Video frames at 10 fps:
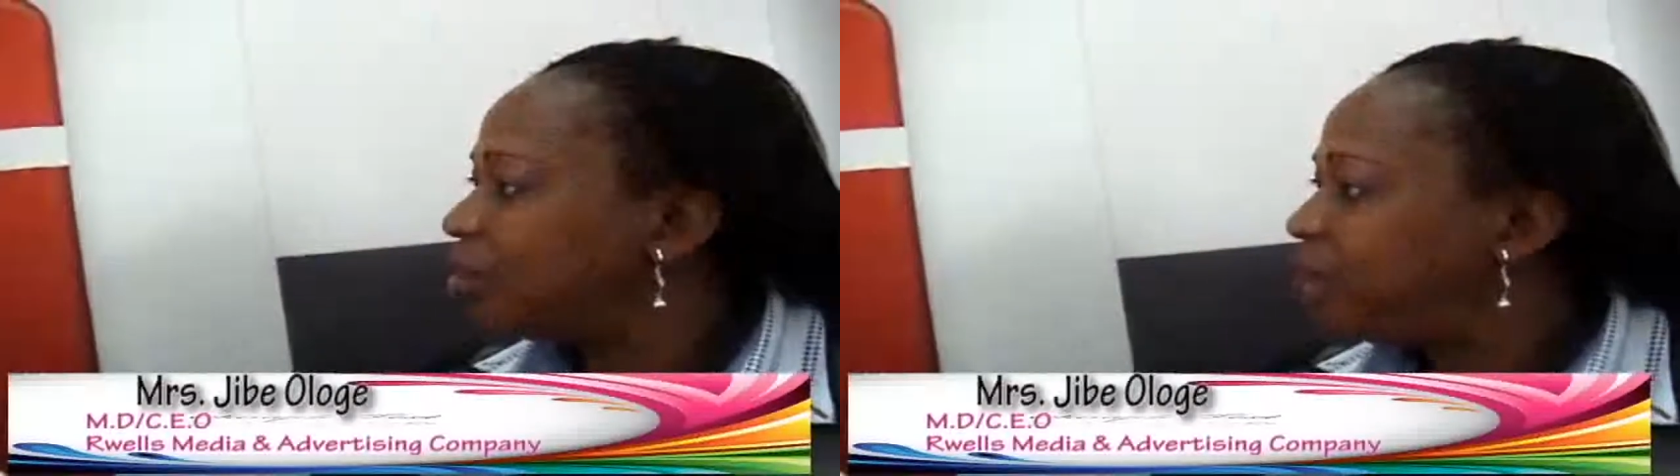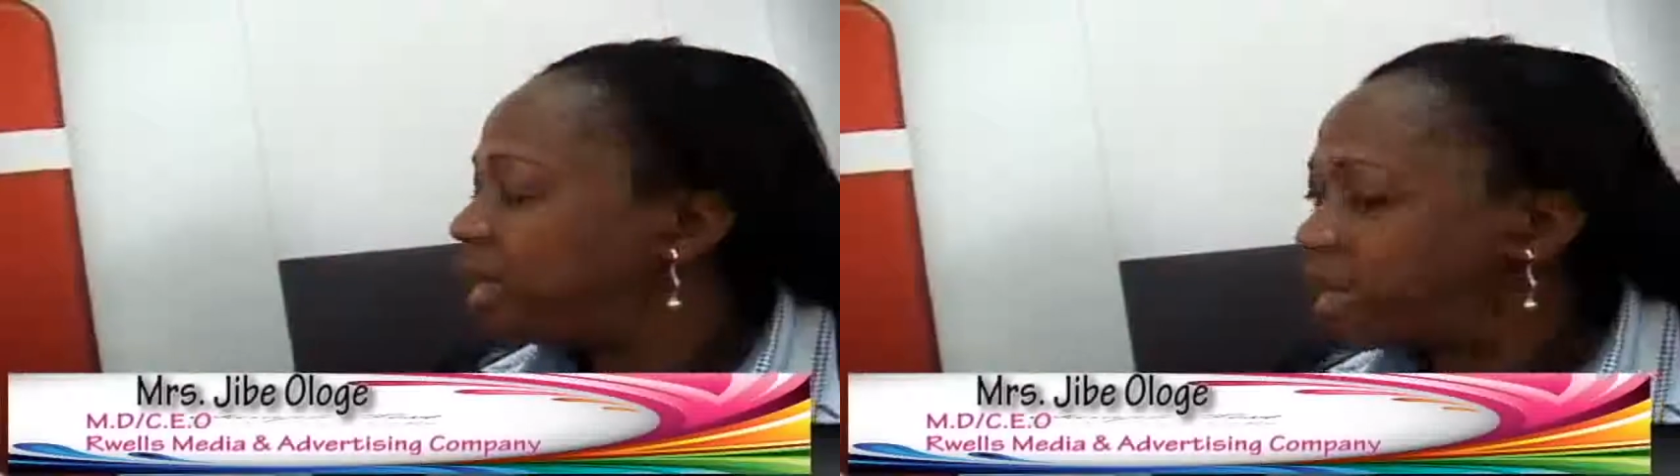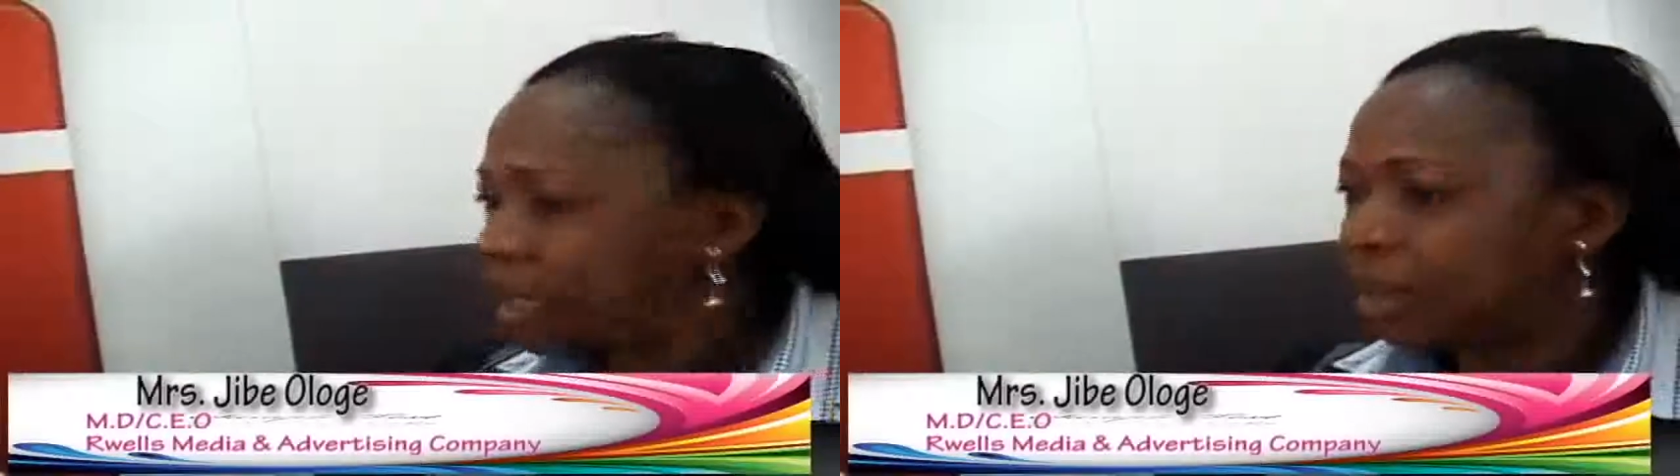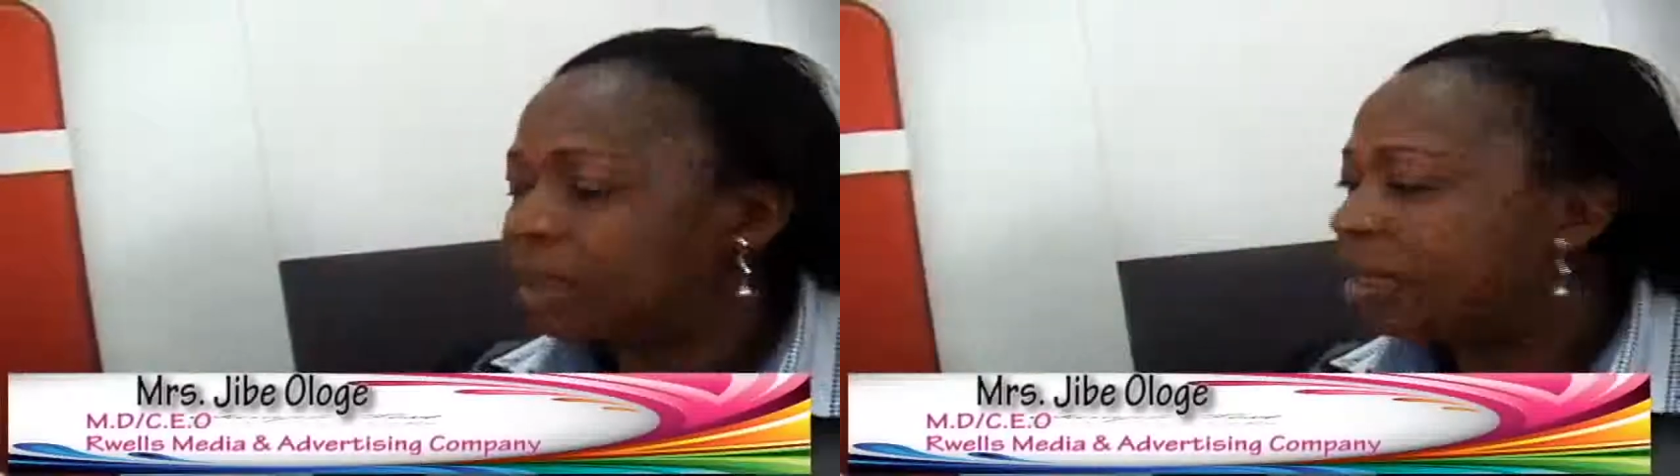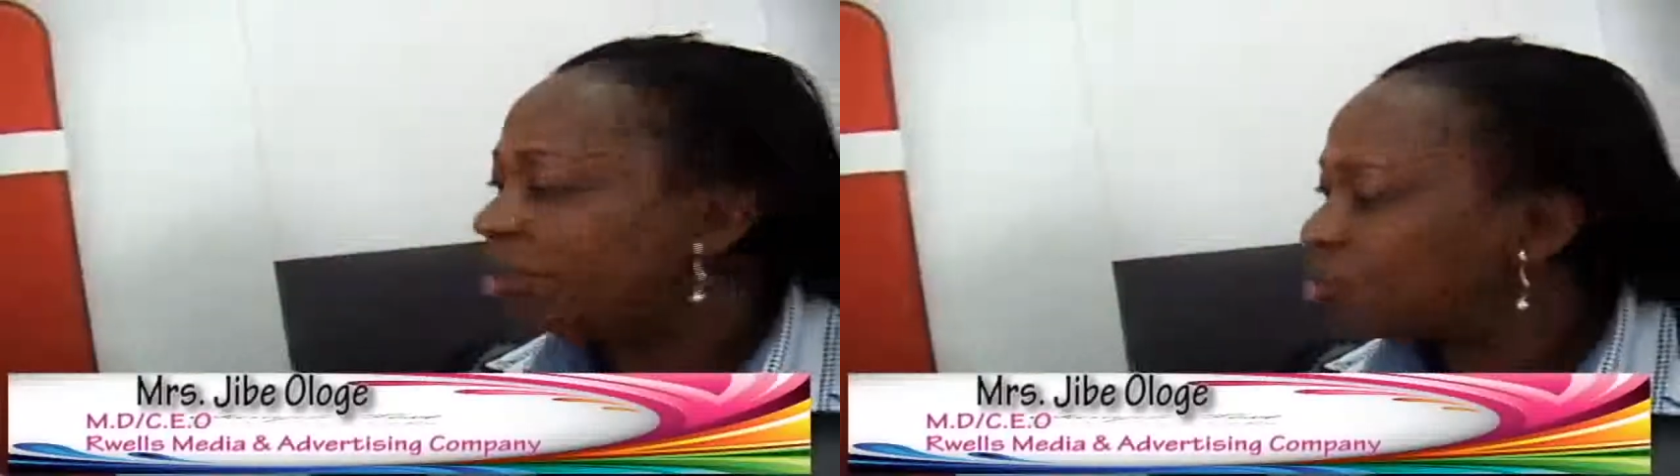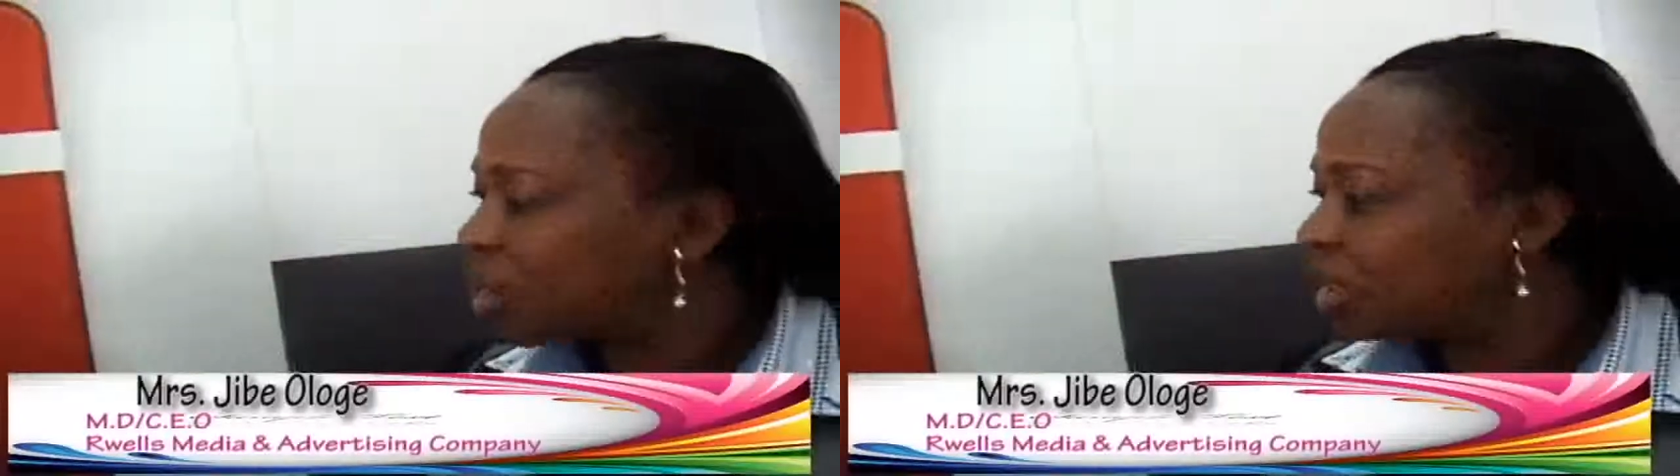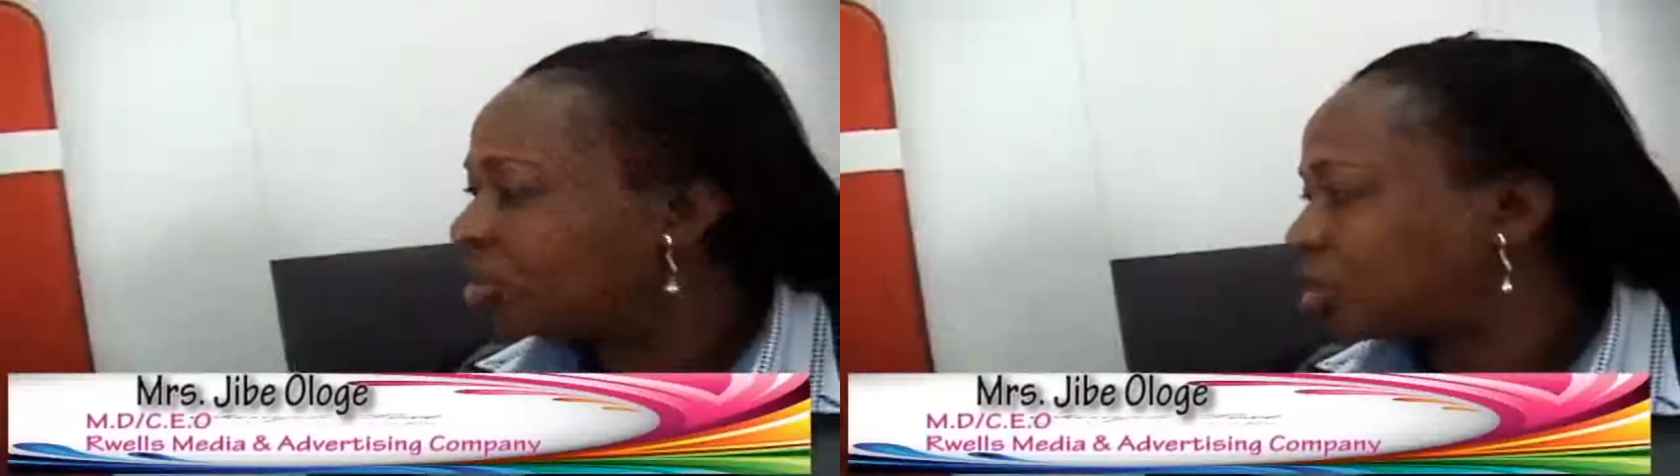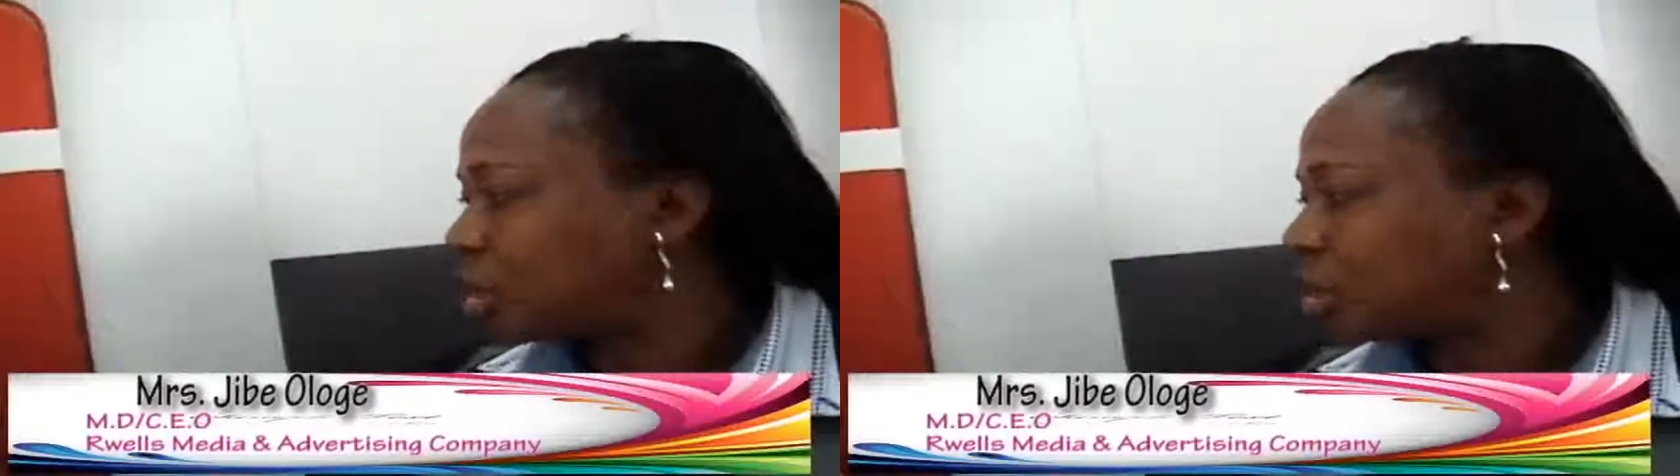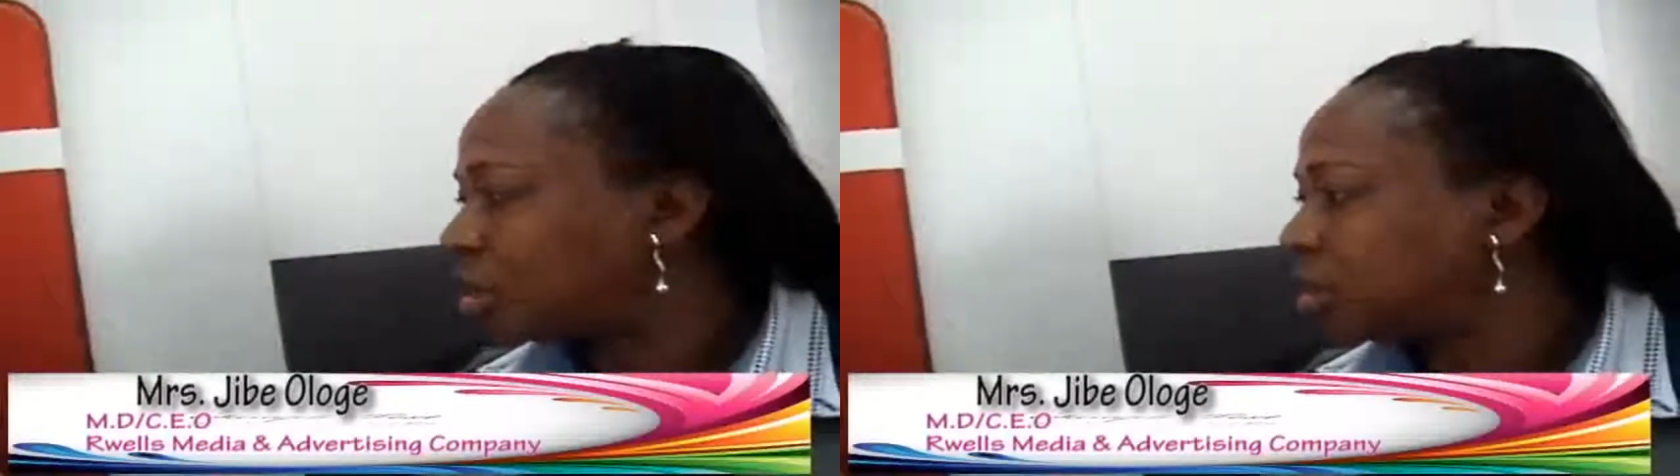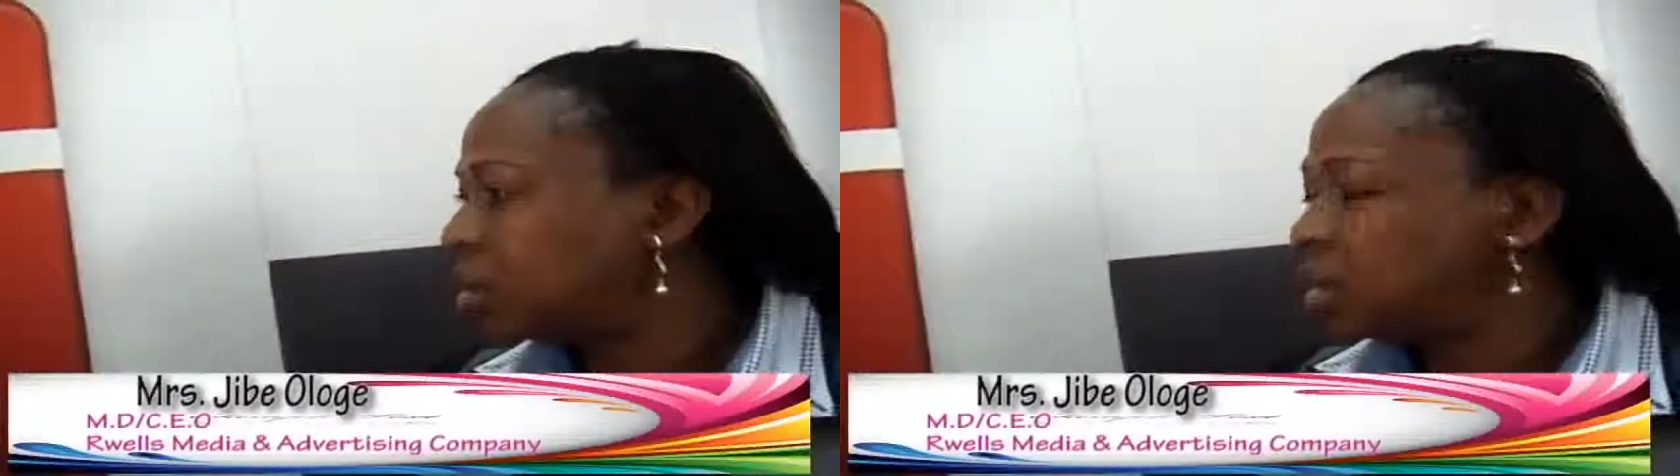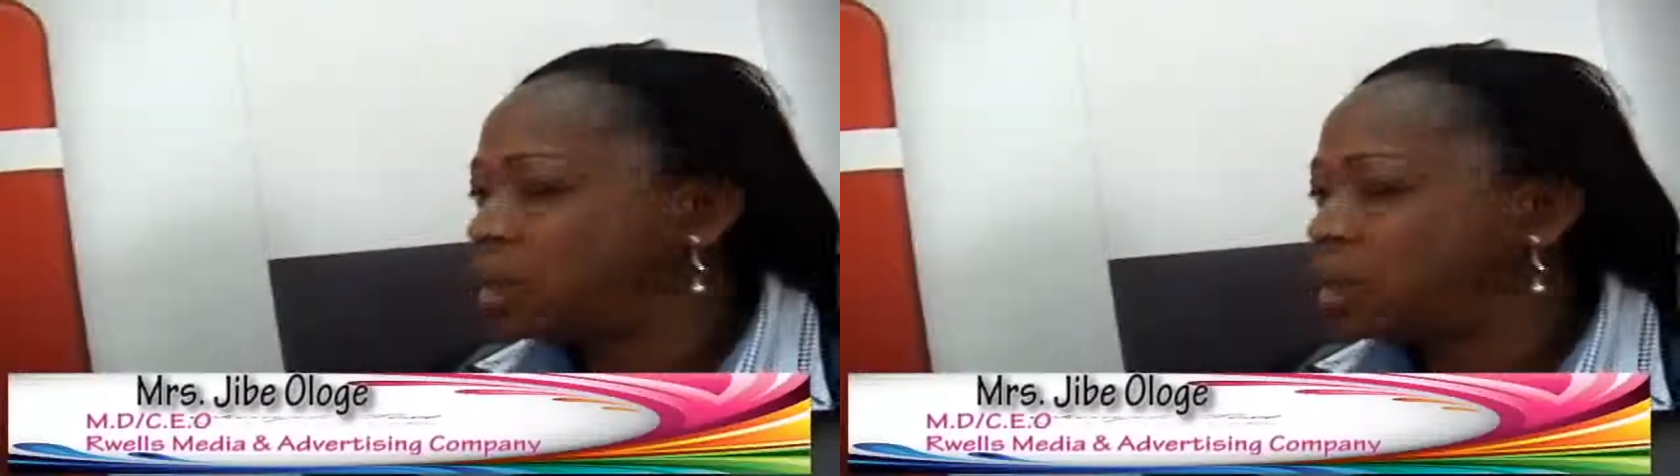big traditional,